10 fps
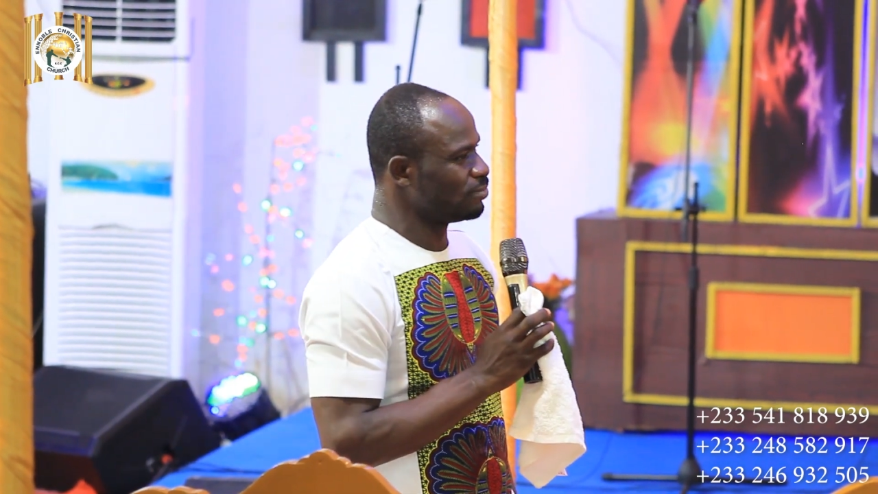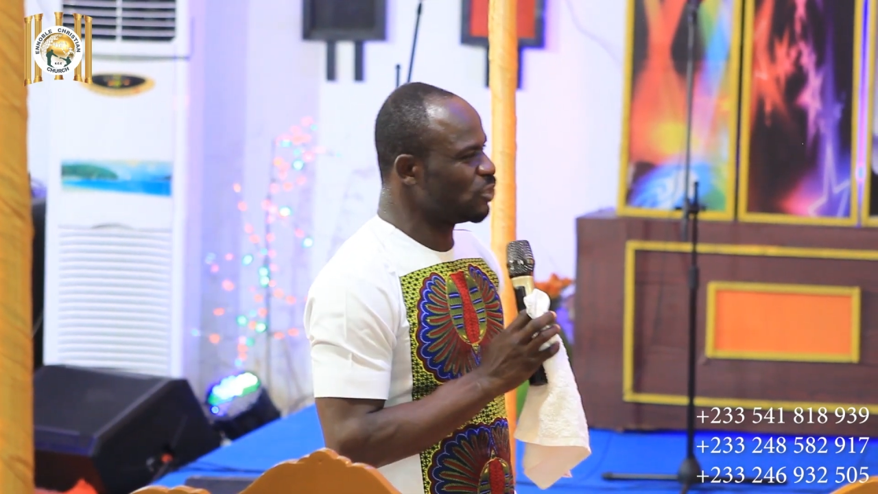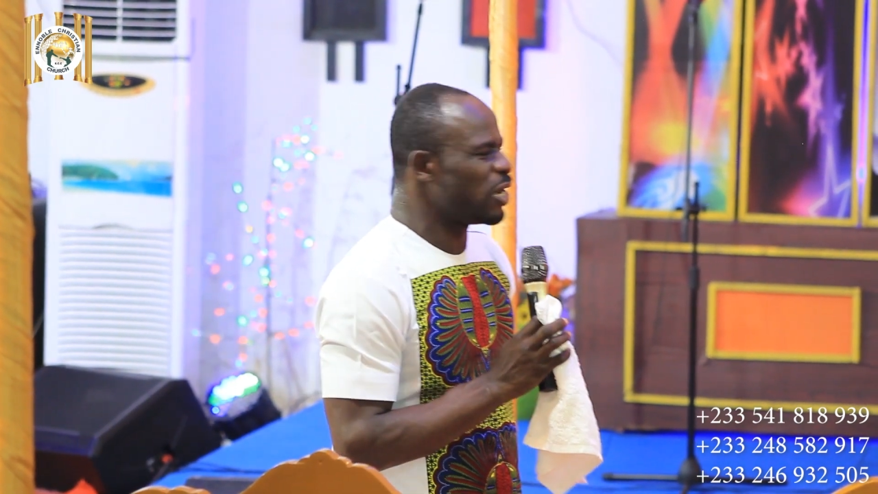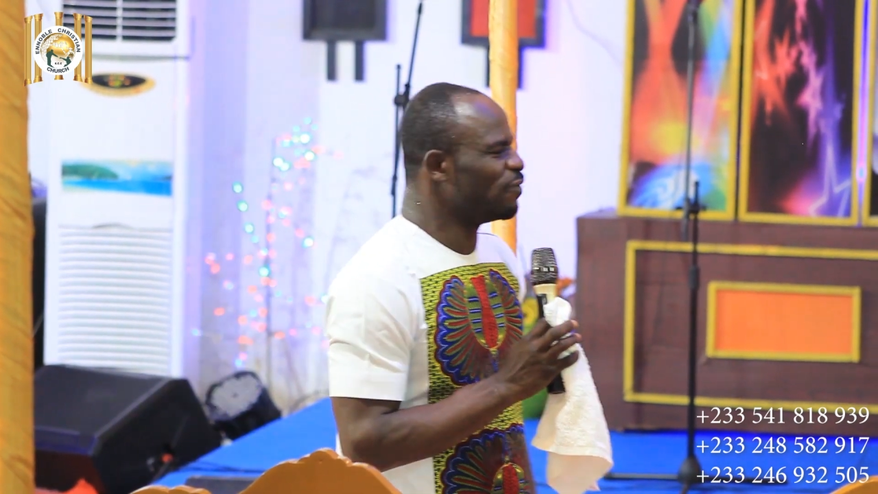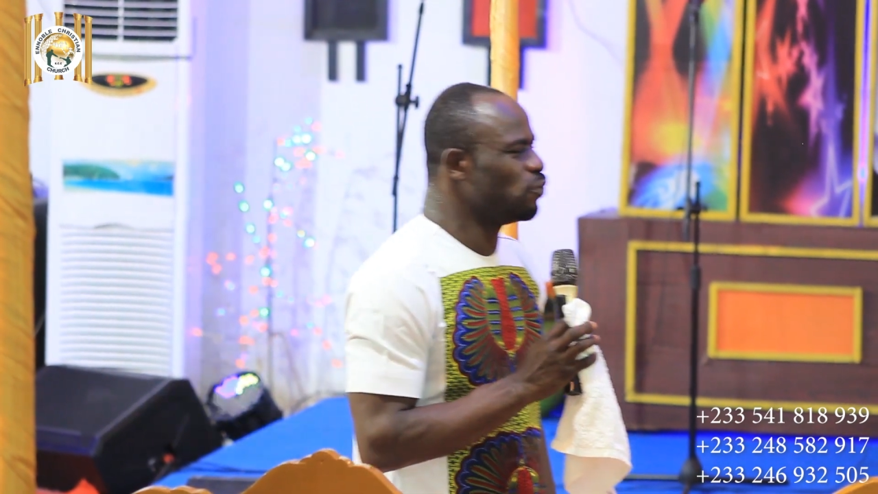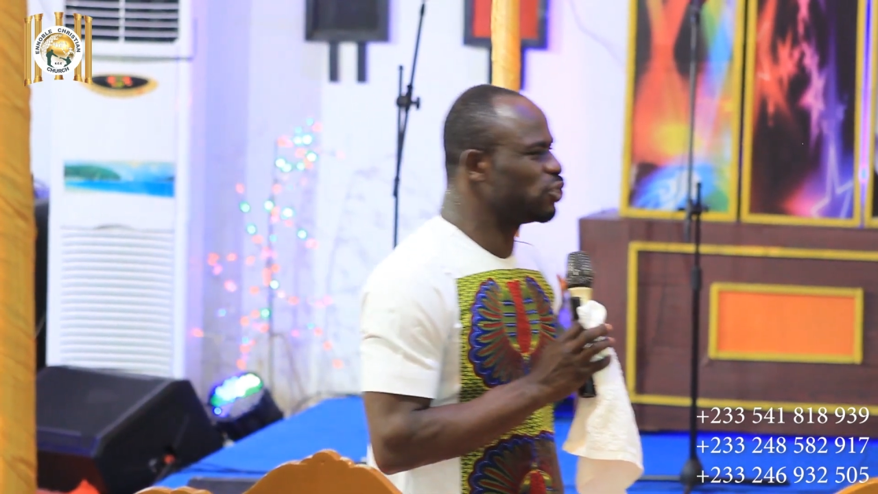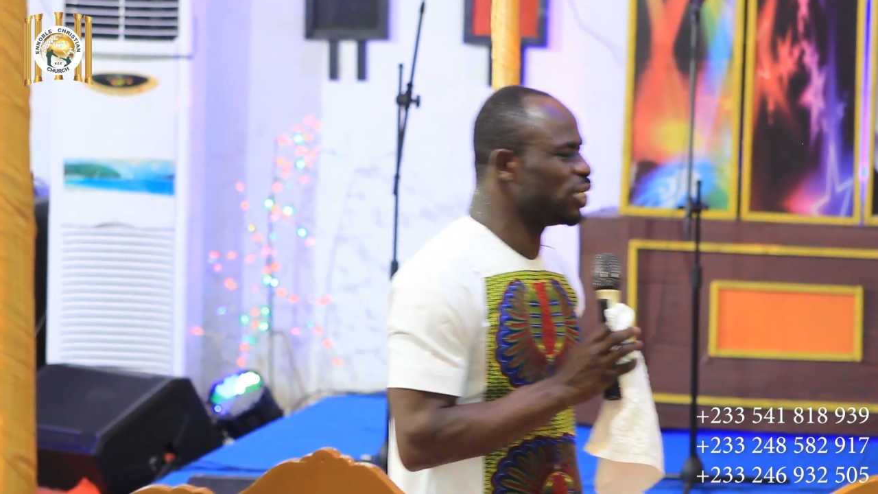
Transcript: Your level will